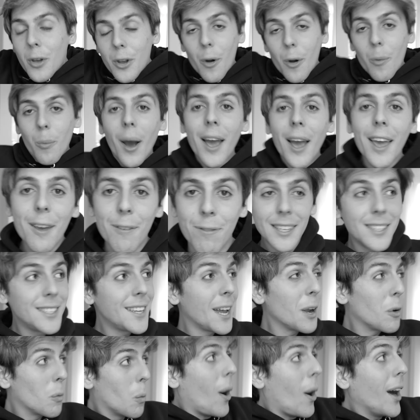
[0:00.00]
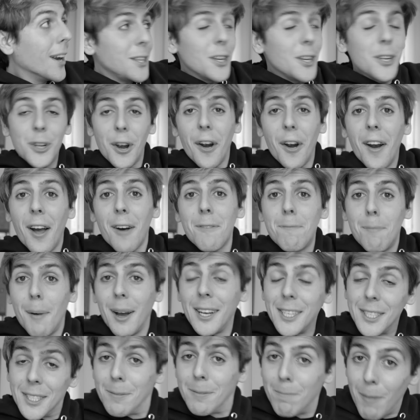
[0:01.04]
your wife, because it's like, why do you turn off
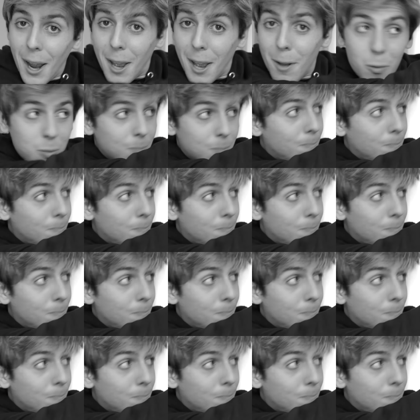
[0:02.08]
my